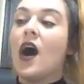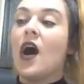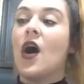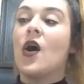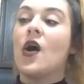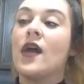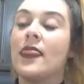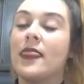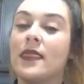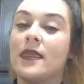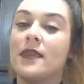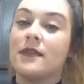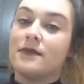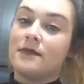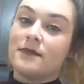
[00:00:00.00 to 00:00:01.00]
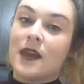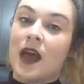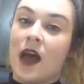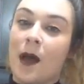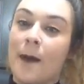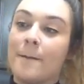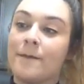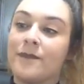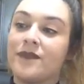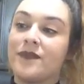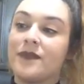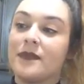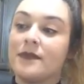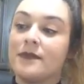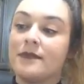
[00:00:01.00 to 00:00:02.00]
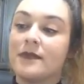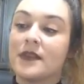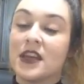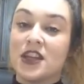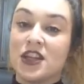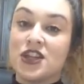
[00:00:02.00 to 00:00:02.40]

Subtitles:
on the